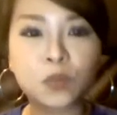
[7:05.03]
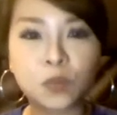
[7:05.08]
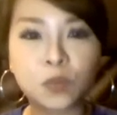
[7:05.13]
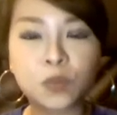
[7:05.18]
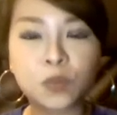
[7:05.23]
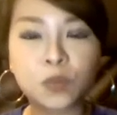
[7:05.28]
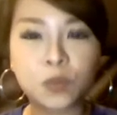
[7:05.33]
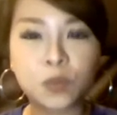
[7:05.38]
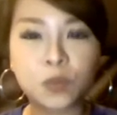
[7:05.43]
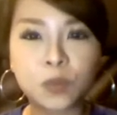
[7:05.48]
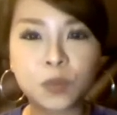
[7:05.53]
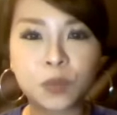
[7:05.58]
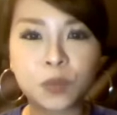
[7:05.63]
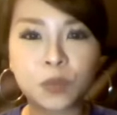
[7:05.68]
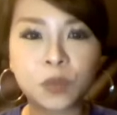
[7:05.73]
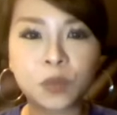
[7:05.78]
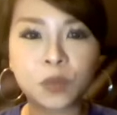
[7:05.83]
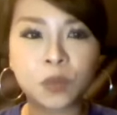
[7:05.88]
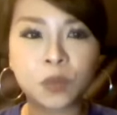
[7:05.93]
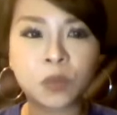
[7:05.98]
Mm, mm,
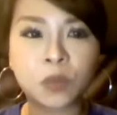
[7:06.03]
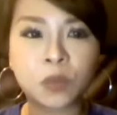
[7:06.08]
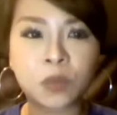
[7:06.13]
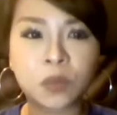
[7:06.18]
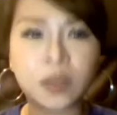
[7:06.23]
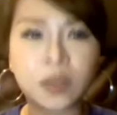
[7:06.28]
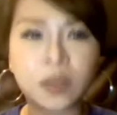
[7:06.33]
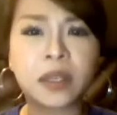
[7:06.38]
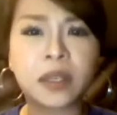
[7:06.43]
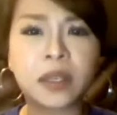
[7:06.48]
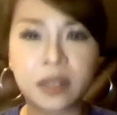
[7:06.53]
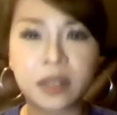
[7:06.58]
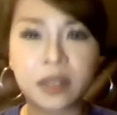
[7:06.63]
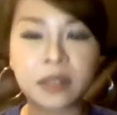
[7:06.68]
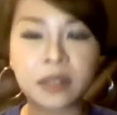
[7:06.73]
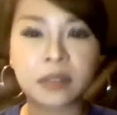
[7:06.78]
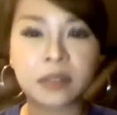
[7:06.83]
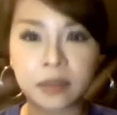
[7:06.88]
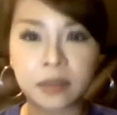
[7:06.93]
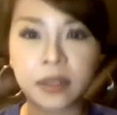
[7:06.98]
mm, it is.
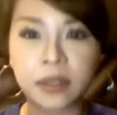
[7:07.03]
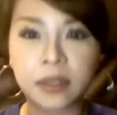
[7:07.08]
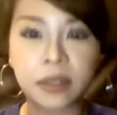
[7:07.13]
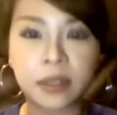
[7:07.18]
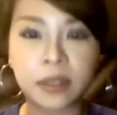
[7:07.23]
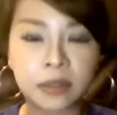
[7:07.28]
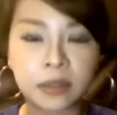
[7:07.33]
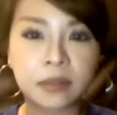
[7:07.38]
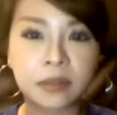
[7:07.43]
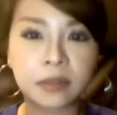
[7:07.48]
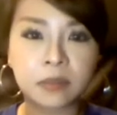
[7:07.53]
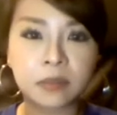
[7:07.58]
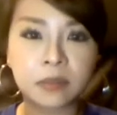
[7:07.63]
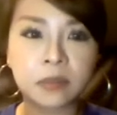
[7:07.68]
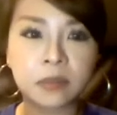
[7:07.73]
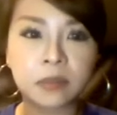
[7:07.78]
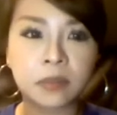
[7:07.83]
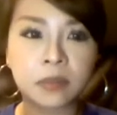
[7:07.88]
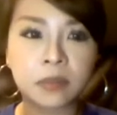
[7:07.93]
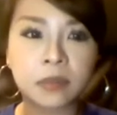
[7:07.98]
Yes.
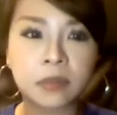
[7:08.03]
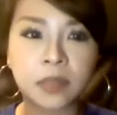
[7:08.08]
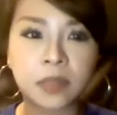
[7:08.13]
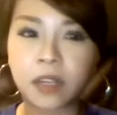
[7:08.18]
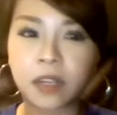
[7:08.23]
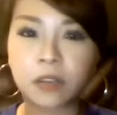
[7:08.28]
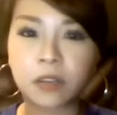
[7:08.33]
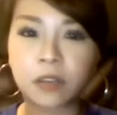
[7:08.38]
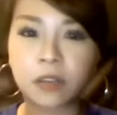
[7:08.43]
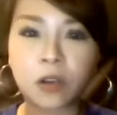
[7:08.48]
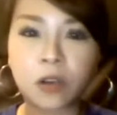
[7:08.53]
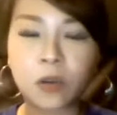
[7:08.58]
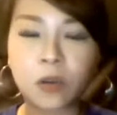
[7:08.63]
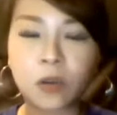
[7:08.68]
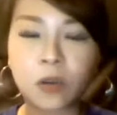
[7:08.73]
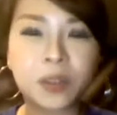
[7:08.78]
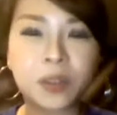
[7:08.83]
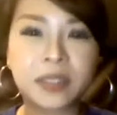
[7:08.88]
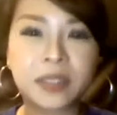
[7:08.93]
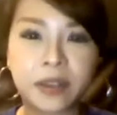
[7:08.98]
Yes. You're not
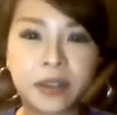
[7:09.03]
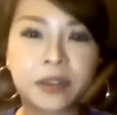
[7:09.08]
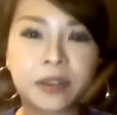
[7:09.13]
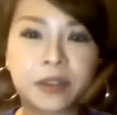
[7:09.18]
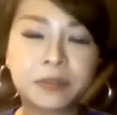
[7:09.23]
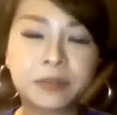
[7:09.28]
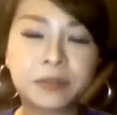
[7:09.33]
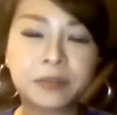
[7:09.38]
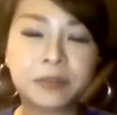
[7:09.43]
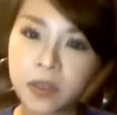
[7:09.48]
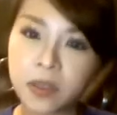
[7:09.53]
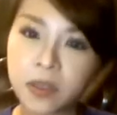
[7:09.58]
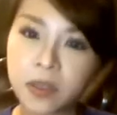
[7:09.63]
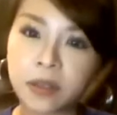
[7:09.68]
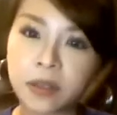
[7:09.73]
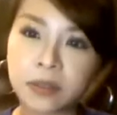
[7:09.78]
always there. Yeah.